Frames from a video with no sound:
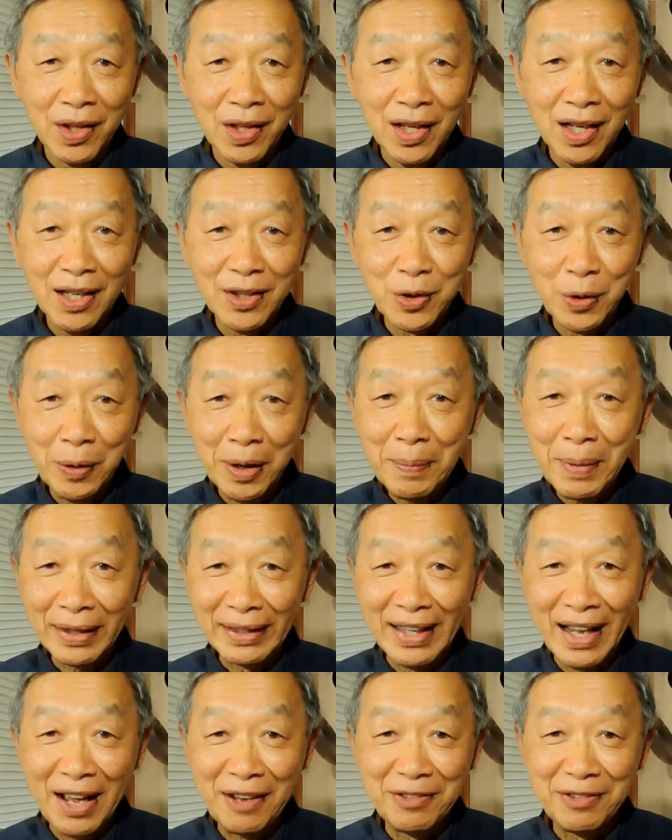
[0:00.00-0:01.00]
A ceramic
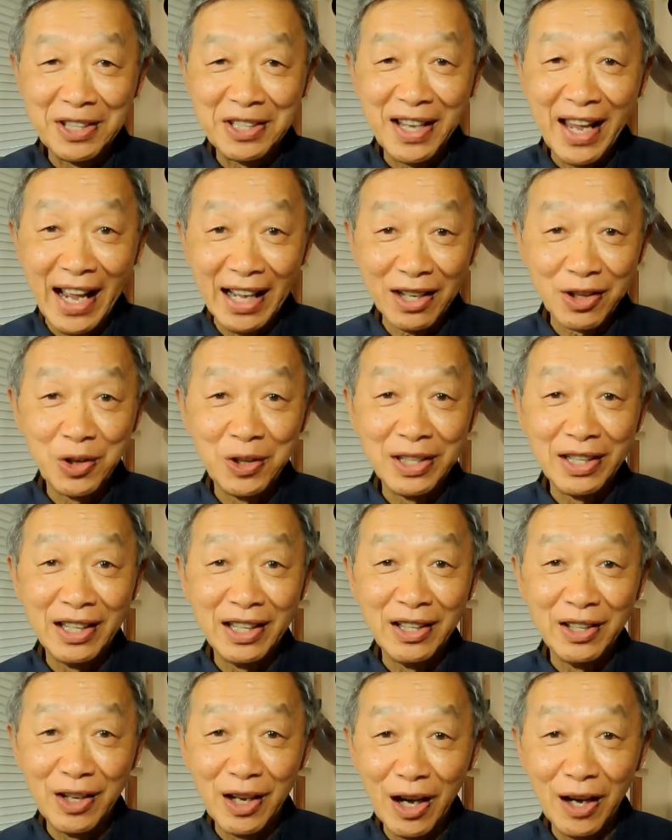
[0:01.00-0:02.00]
knife is actually
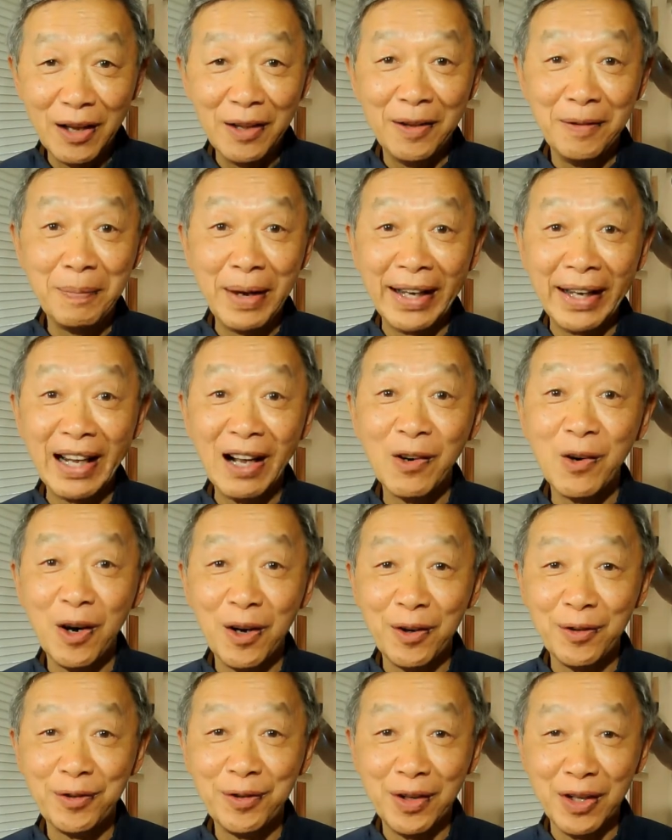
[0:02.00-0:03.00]
not made out
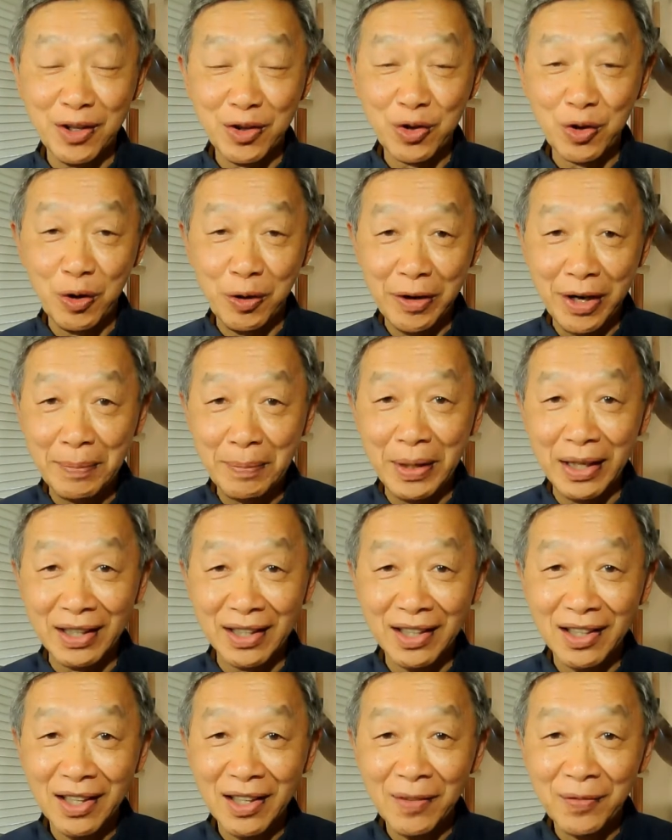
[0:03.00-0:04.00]
of
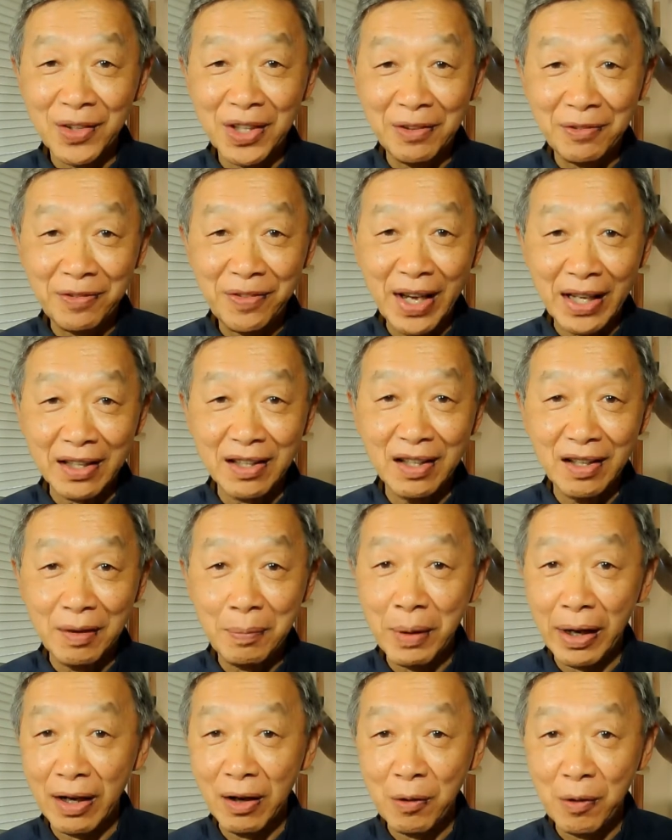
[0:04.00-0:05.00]
ceramic. In fact, it is
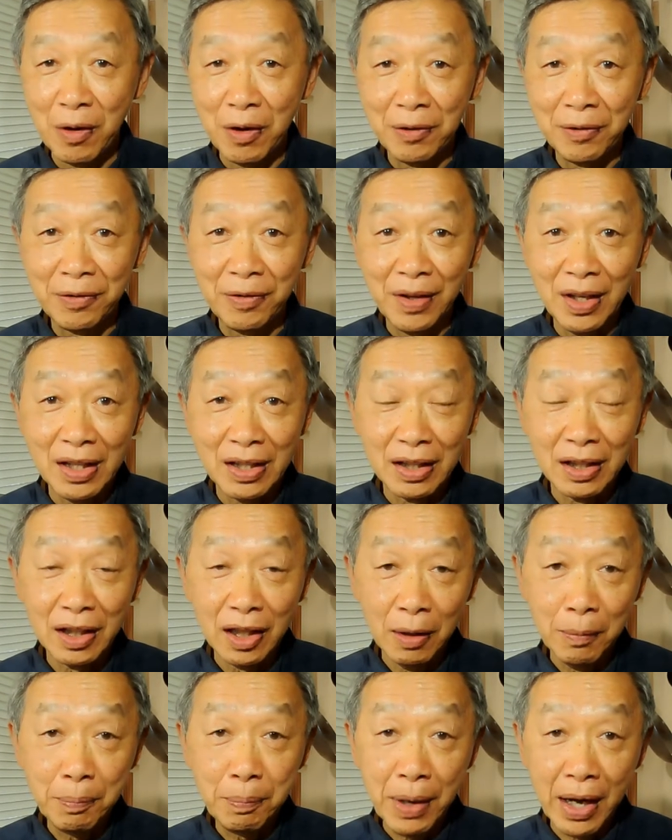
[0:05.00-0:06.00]
made out of a
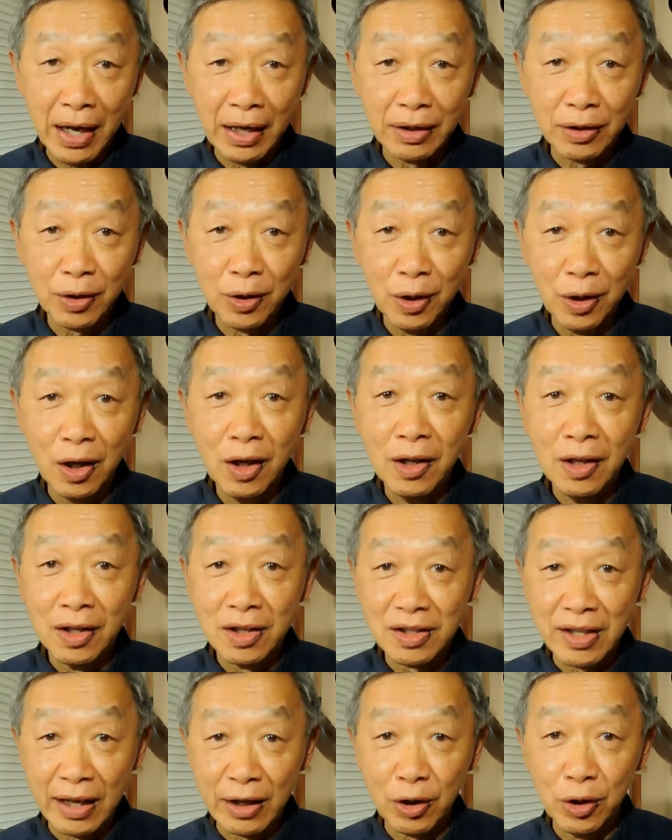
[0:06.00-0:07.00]
compound called
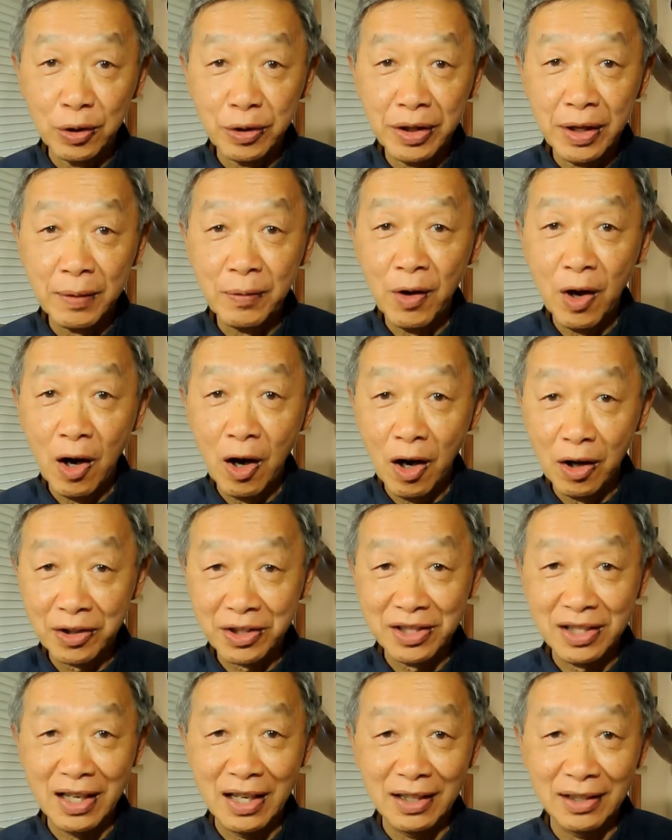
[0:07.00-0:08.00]
zirconium
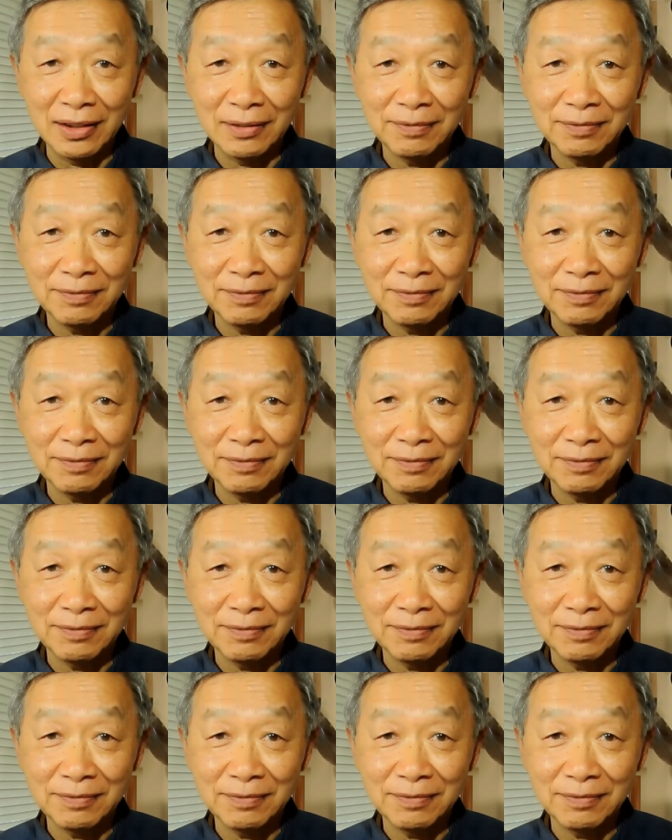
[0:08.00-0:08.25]
oxide.